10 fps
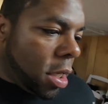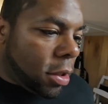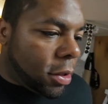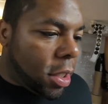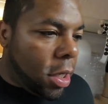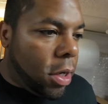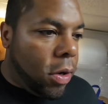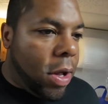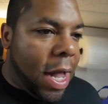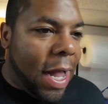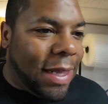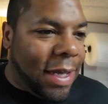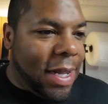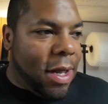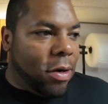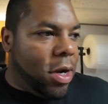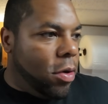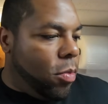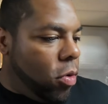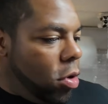So I think I'll
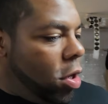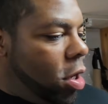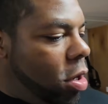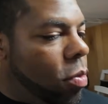know more